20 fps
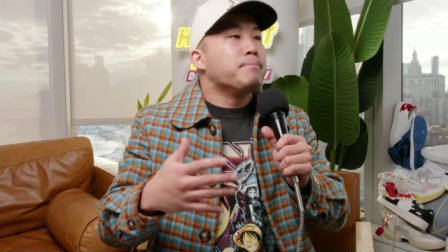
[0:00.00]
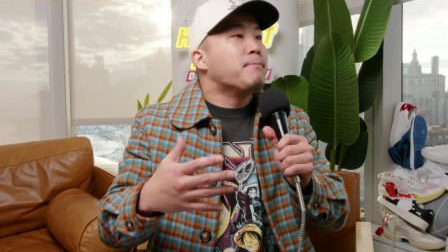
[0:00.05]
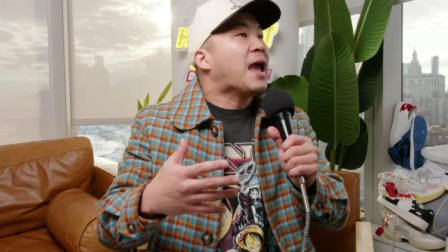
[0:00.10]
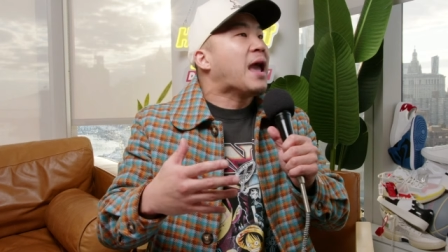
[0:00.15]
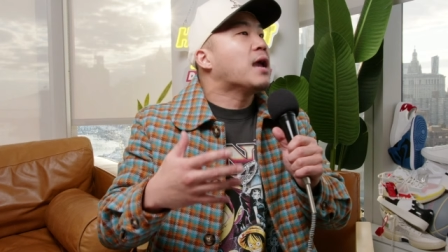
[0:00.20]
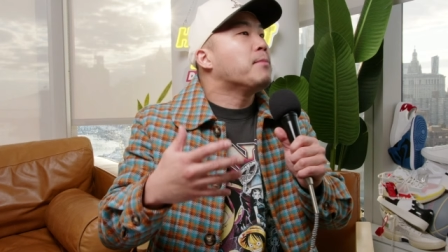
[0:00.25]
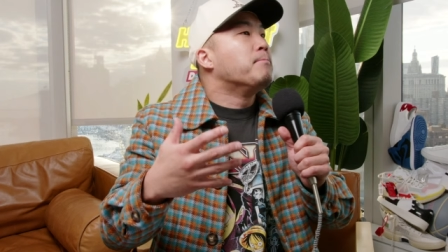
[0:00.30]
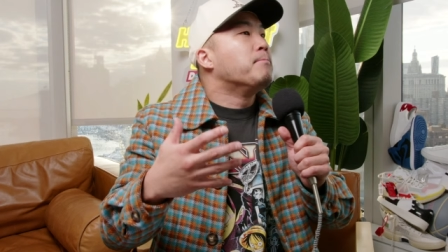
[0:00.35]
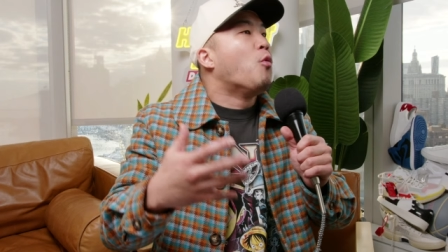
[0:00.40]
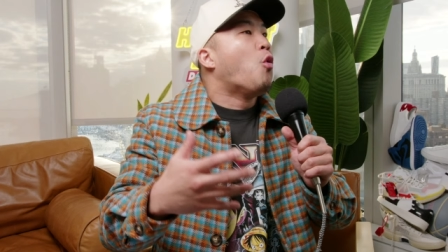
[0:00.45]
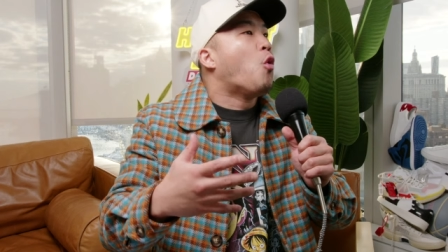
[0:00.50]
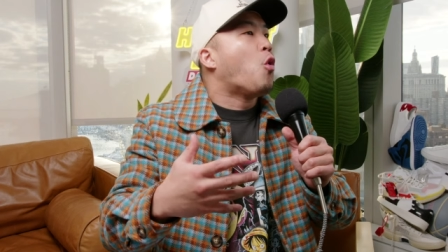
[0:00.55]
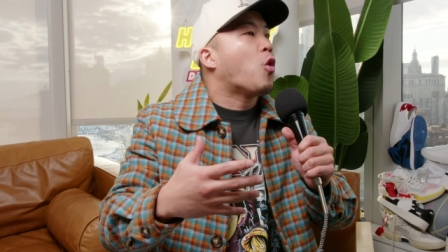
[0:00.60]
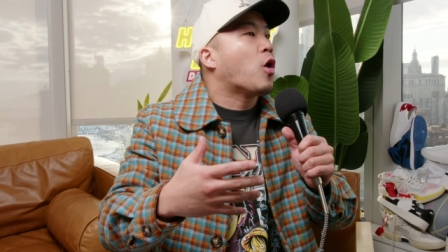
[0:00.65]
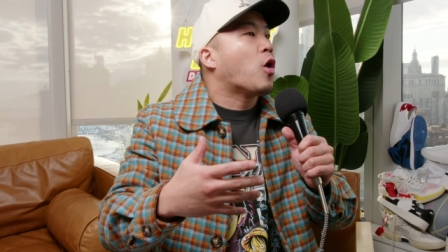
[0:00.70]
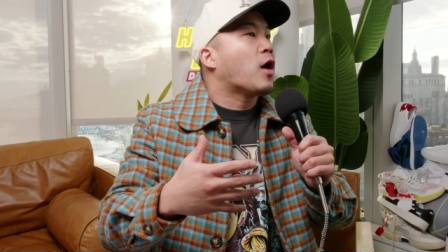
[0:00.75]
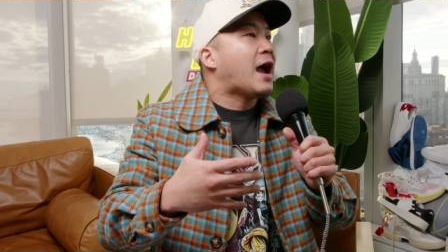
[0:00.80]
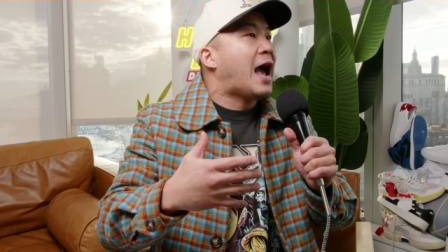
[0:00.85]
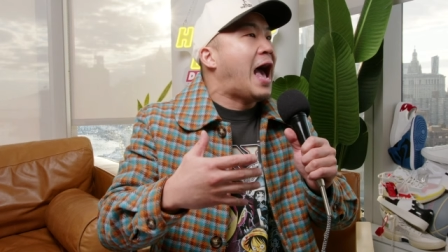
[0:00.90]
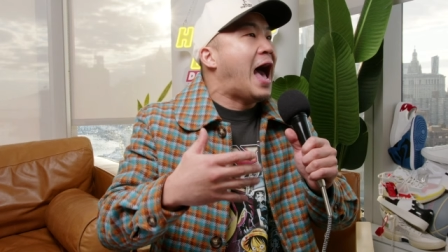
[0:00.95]
may
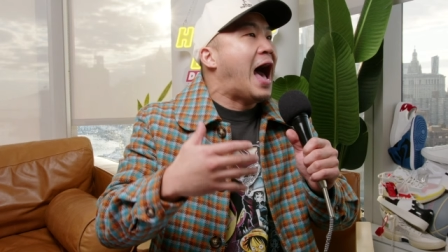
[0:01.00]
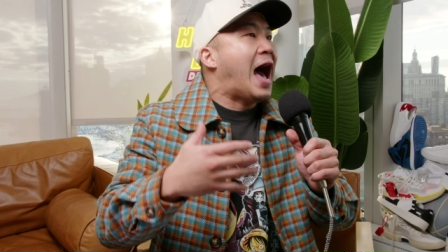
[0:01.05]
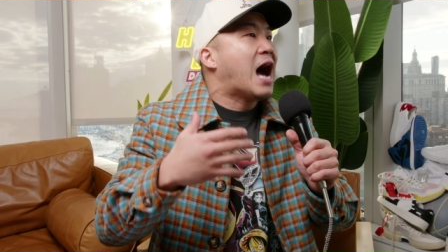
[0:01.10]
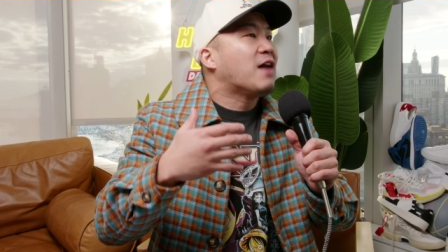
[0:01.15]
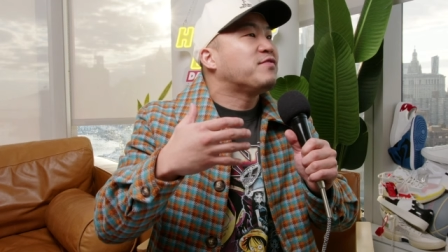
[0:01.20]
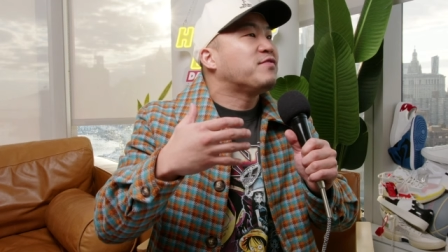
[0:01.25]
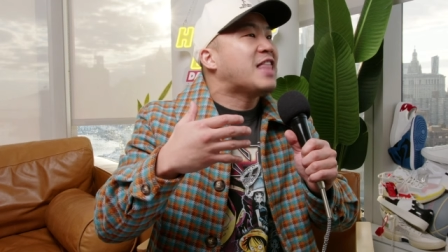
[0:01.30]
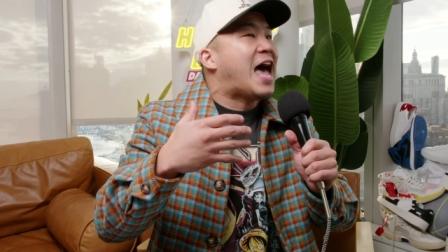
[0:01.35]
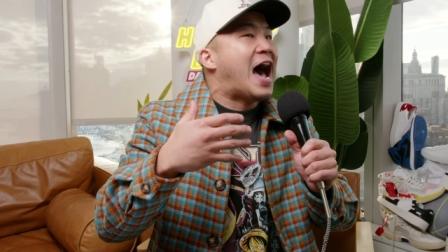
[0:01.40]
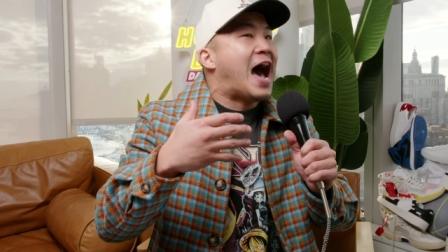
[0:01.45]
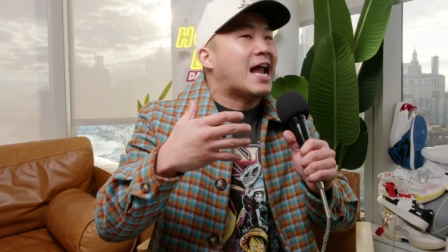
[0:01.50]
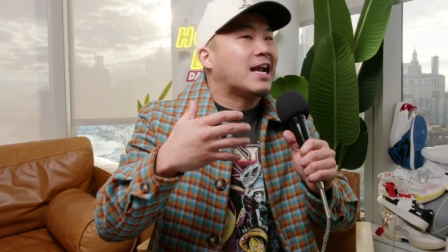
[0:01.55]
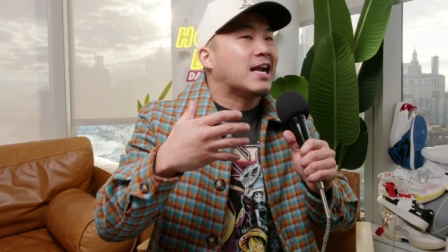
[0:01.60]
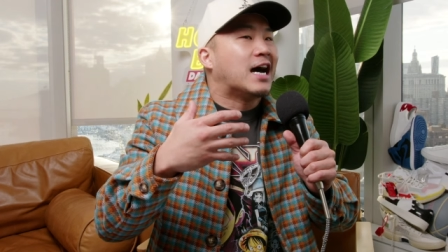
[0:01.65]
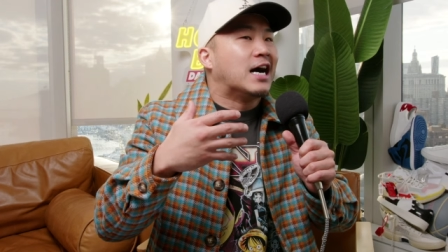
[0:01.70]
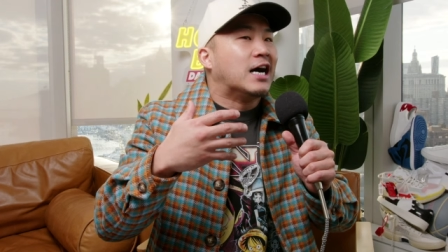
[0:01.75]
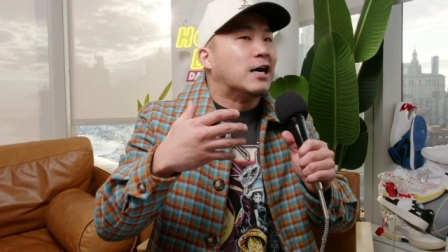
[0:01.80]
more have that